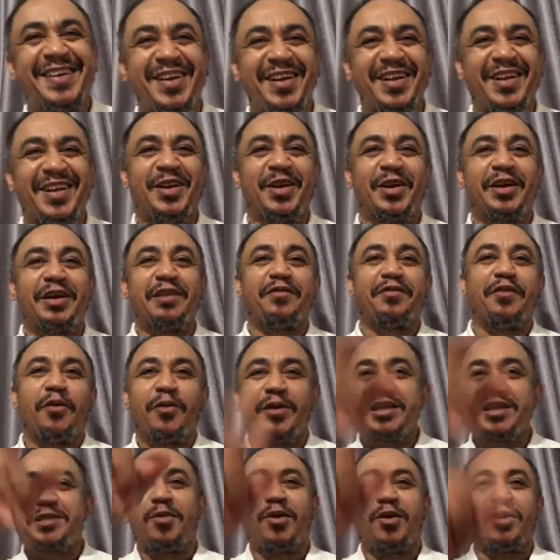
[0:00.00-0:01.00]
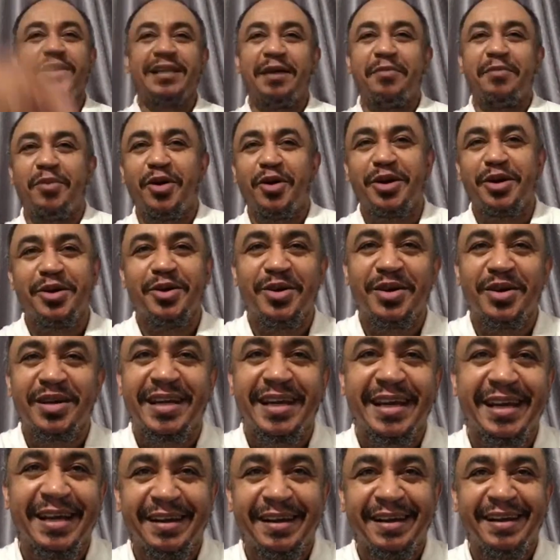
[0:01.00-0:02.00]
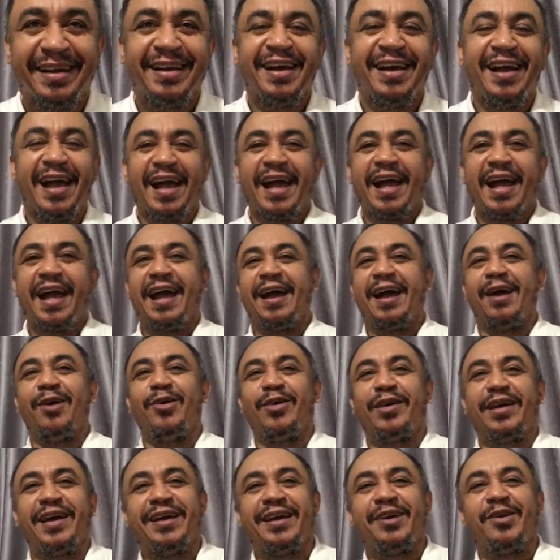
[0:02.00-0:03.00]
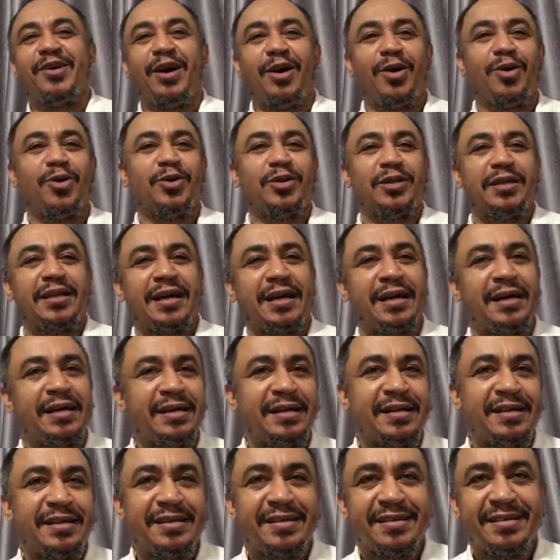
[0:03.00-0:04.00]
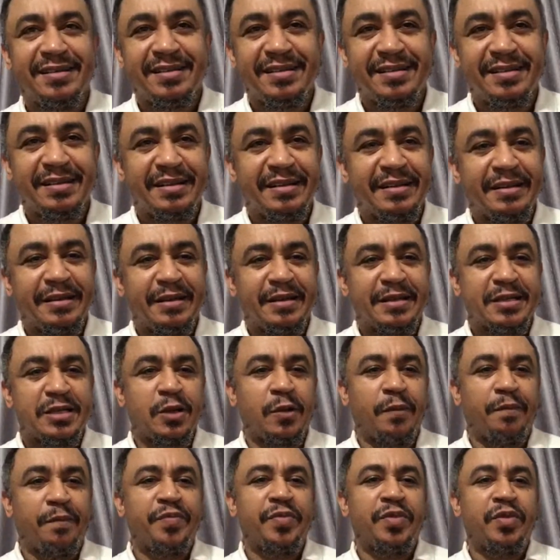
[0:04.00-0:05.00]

looking for which month they're born. You okay? Okay, you are older. So